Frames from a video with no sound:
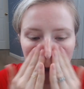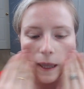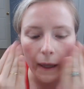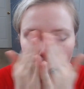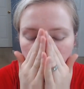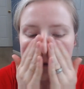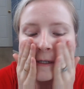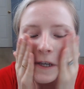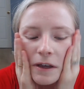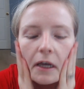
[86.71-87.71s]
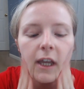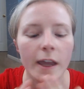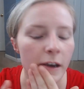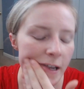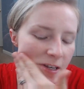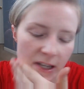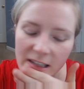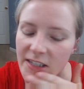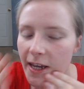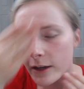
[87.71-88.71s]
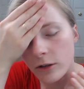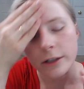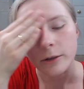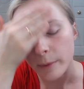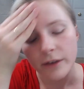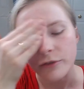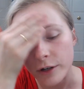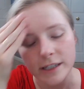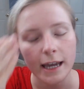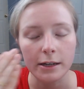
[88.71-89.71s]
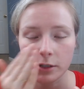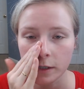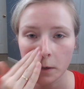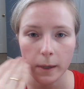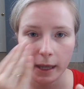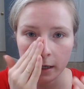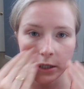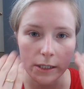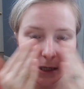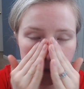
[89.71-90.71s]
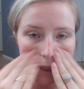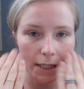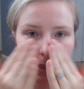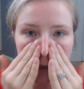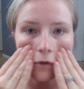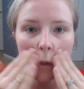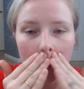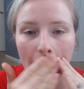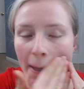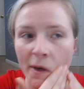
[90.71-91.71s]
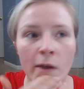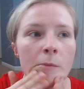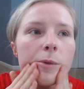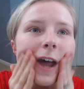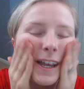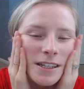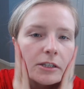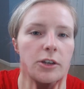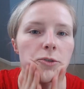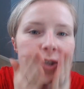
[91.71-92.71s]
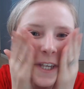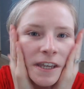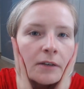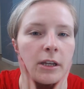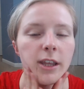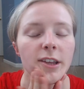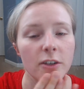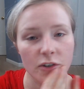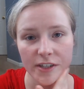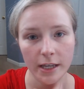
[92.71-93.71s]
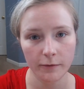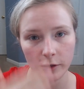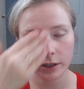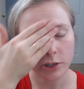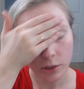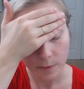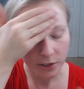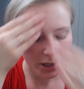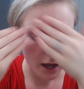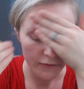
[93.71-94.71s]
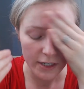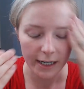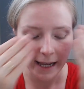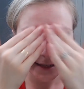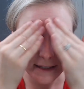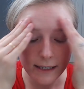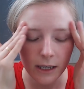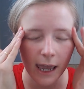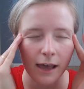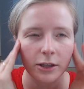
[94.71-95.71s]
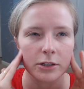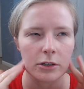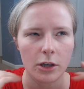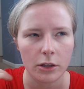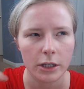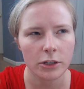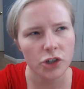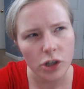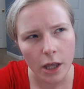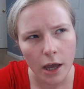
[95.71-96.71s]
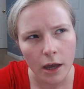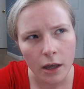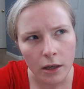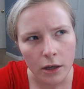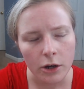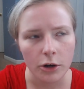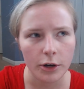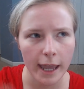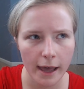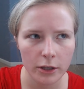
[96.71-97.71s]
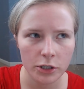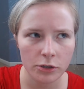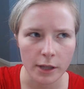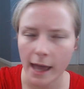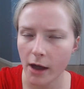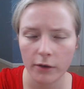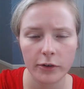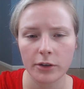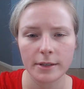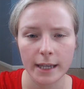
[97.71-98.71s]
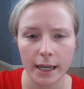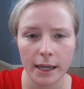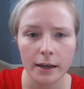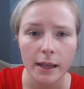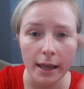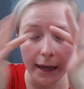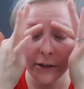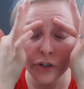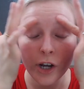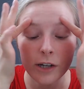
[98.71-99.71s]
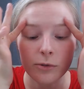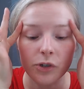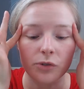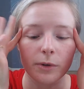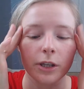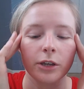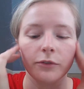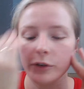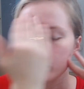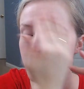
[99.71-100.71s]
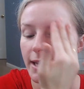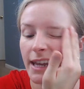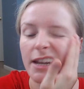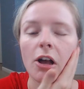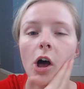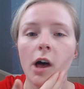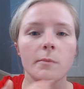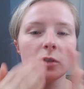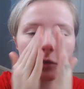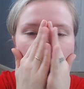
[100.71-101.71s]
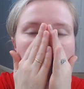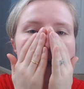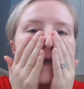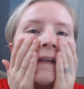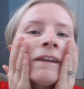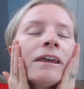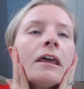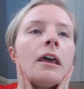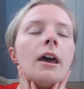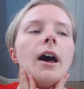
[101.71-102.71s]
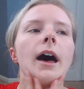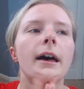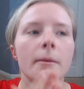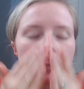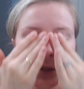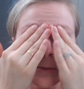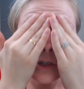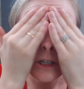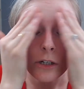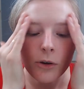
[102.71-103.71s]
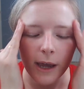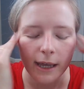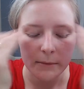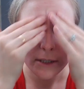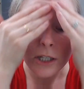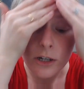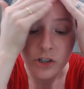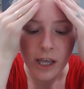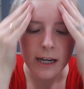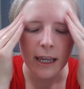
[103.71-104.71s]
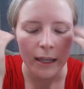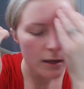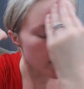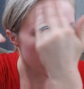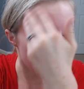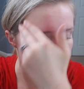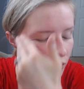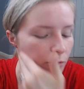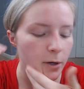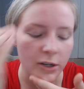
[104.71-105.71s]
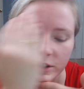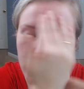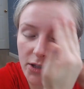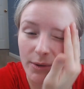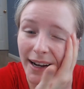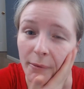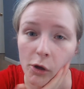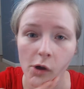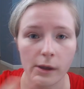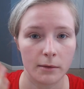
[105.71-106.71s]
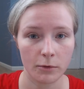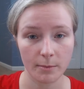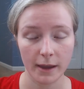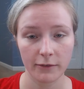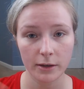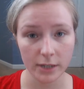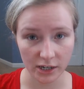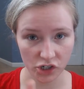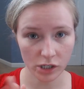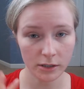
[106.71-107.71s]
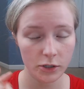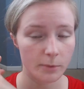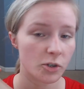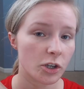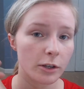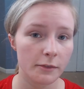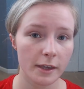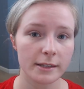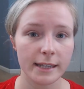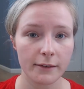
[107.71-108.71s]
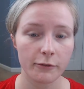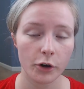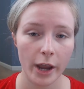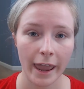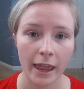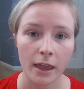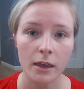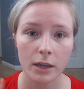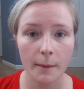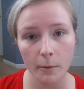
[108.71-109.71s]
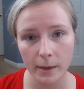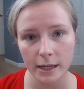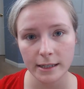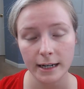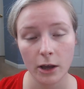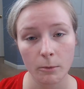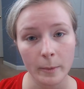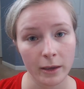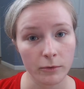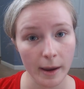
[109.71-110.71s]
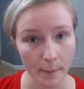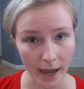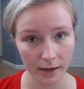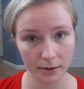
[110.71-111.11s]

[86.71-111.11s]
And again, it does take a little bit for it to kind of soak in just because it is so thin, but as it soaks in, it leaves your skin feeling super soft and has calendula or calendula, however you say it, extract, which is really good for your skin. It calms your skin. So I'm just going to go ahead and massage that in, and afterwards, that's when I will go in with my foundation. So I'm just going to let that sit for a couple minutes and I will be right back.